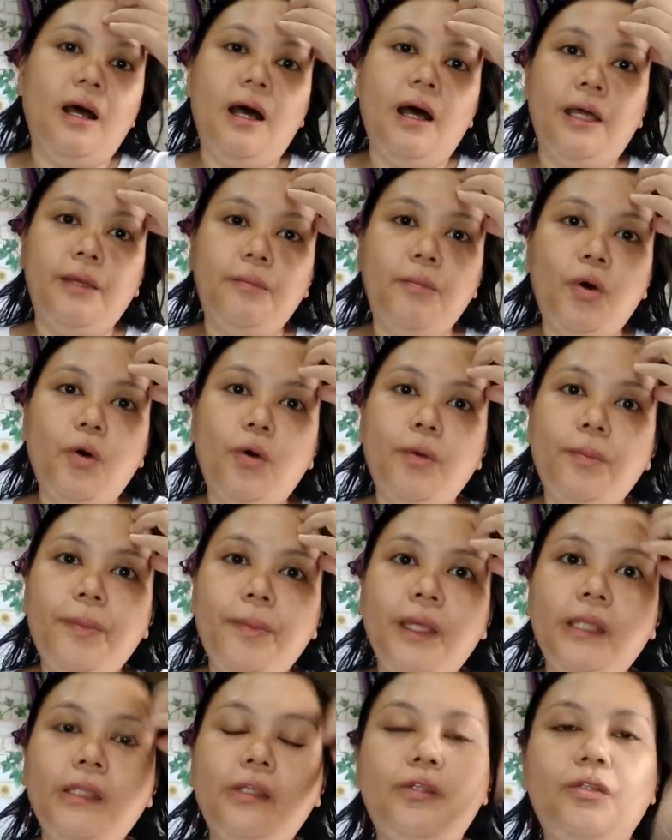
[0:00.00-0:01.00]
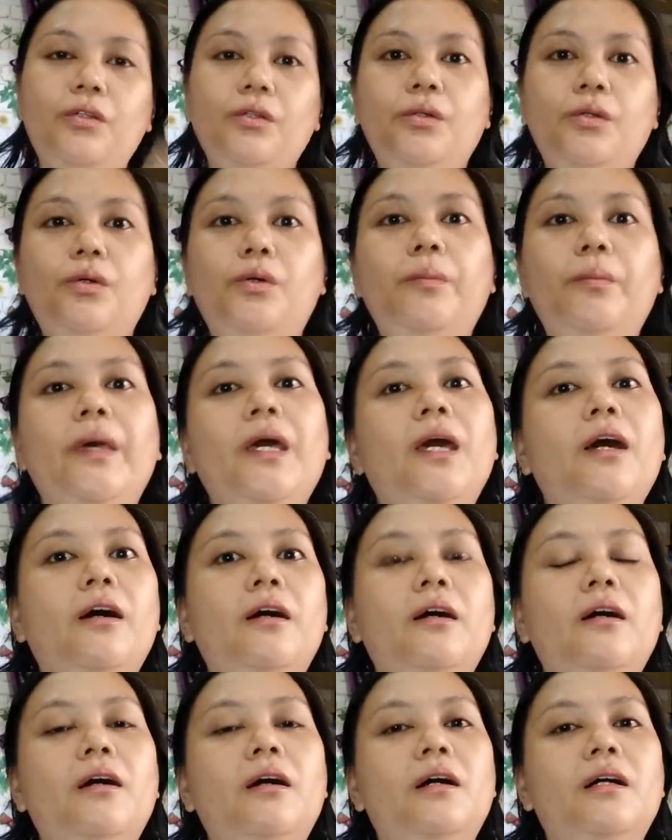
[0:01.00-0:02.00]
I'm hoping to make
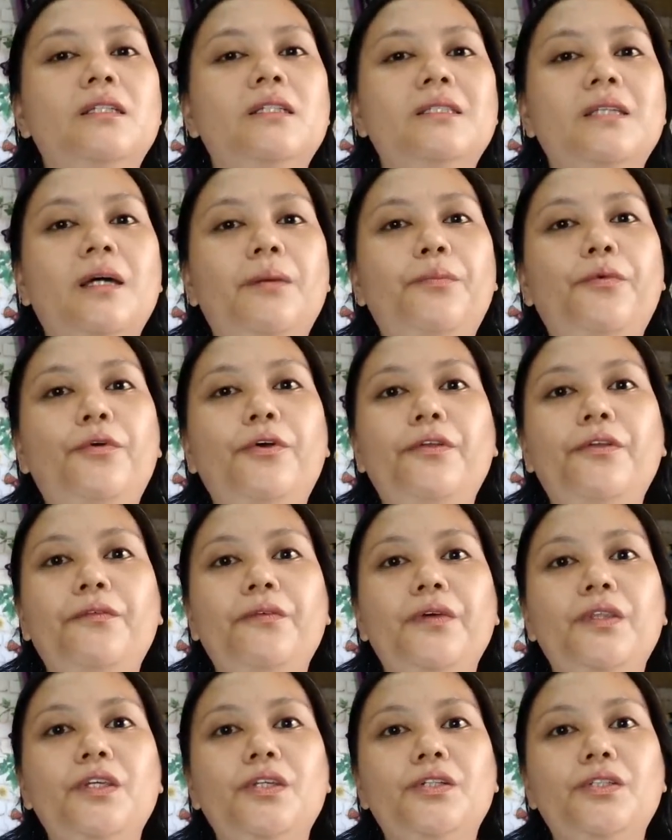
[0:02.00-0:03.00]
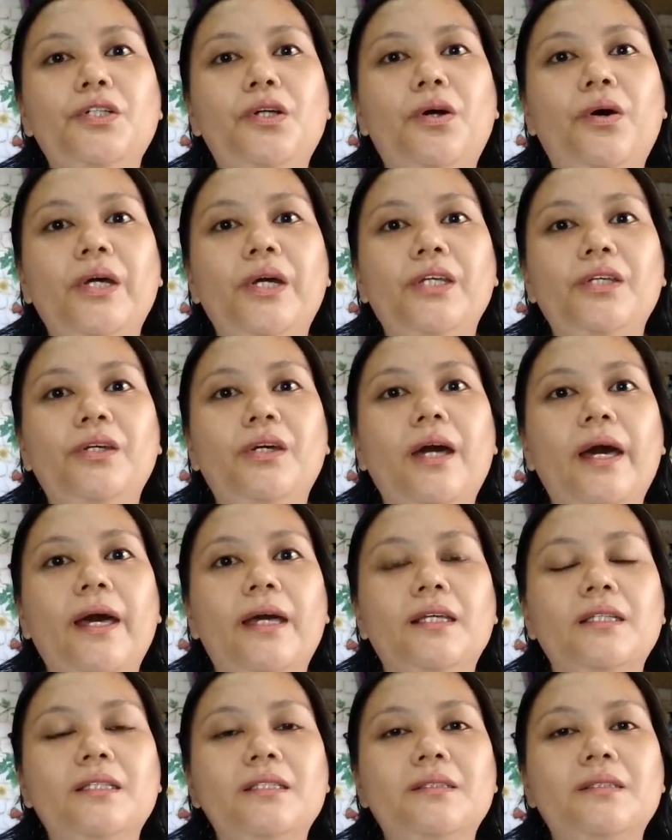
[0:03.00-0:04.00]
a separate video showing you
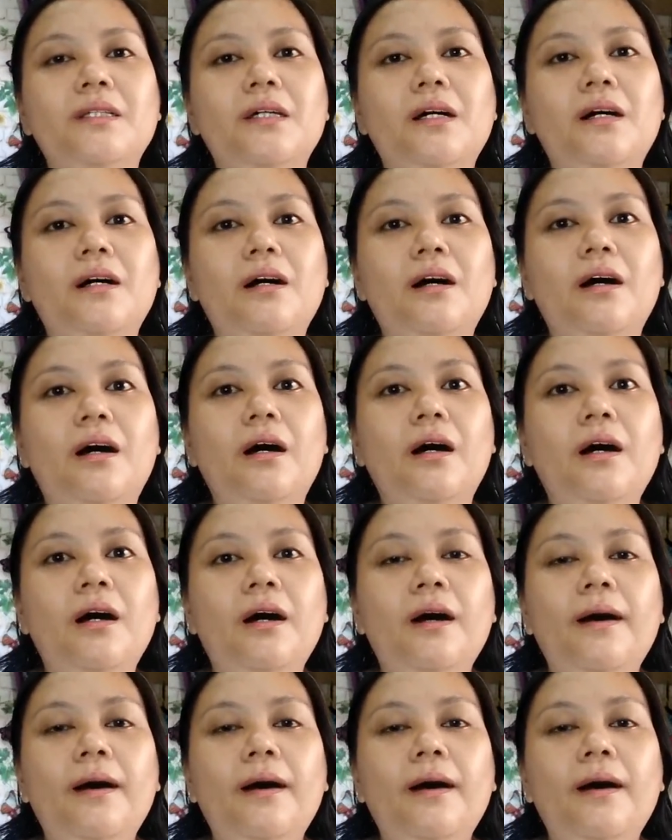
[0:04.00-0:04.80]
guys the